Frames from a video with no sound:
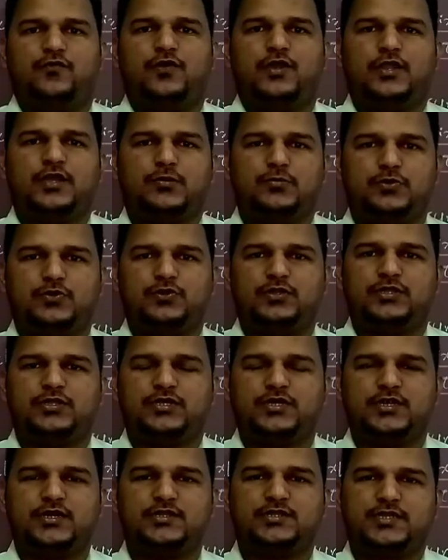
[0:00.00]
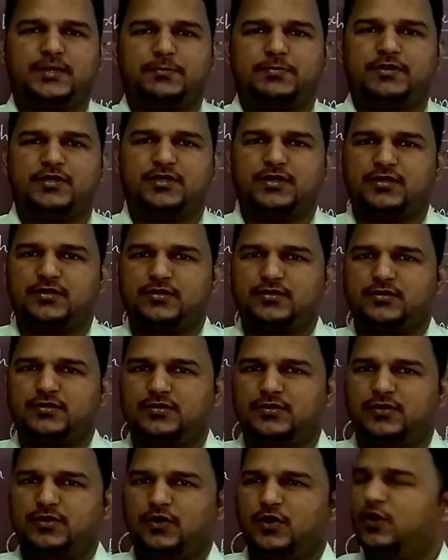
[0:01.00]
Welcome to the third chapter
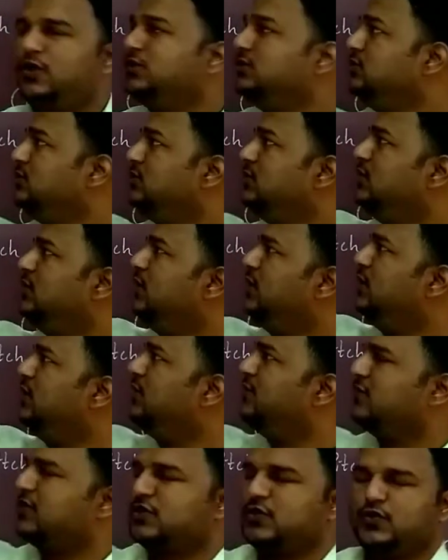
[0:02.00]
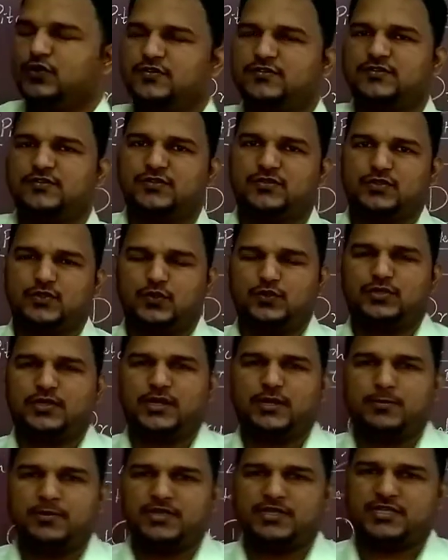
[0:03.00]
on uh, our course screw
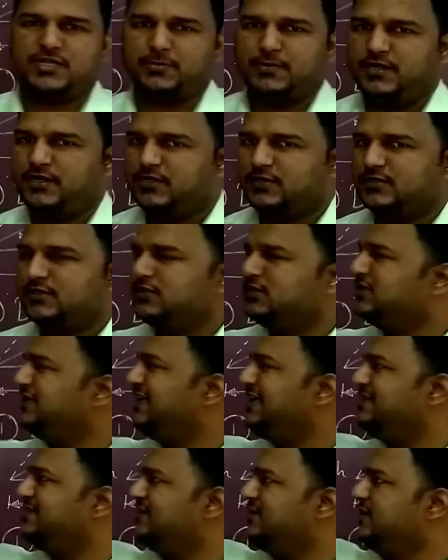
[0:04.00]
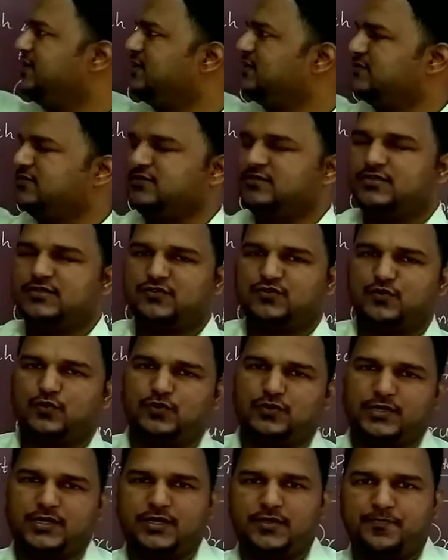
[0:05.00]
thread measurement uh, that is errors in the
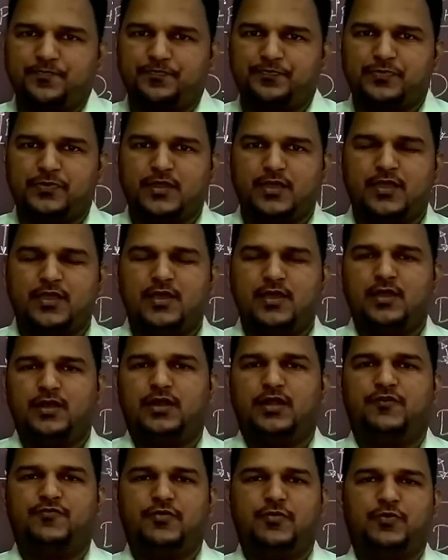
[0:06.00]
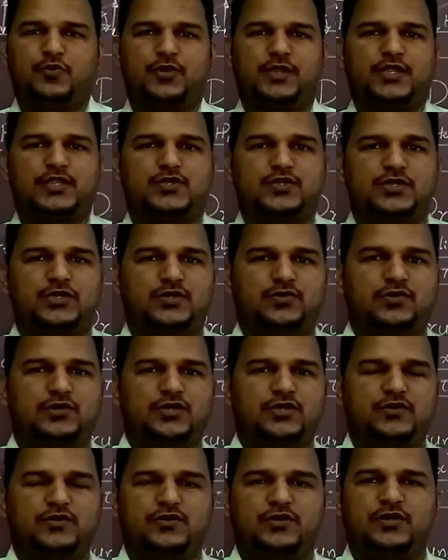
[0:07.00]
screw thread. Now before actually
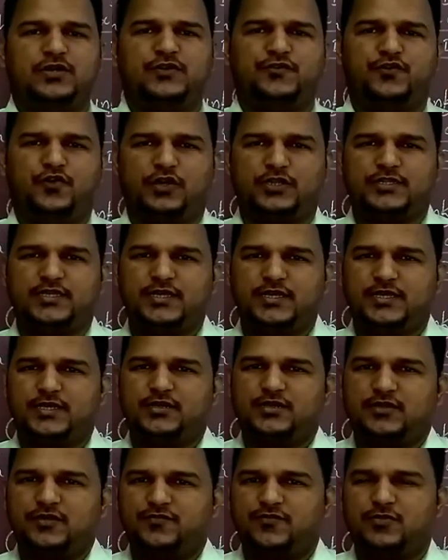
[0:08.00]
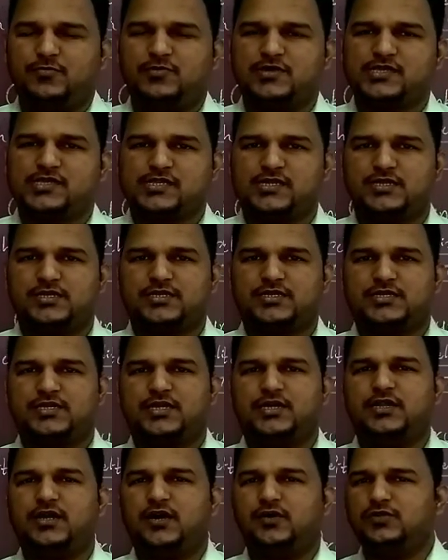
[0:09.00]
going uh, for the error we must
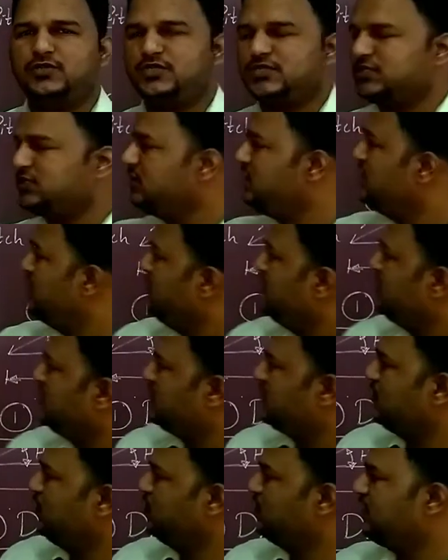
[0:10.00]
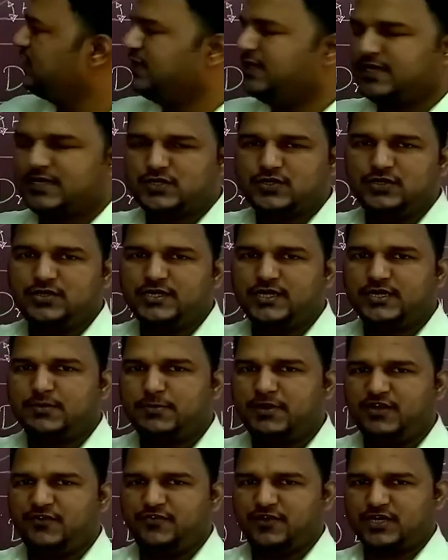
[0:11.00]
understand how this screw thread actually get
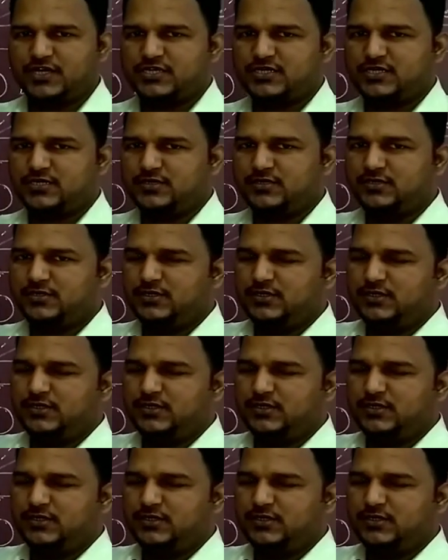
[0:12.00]
manufactured.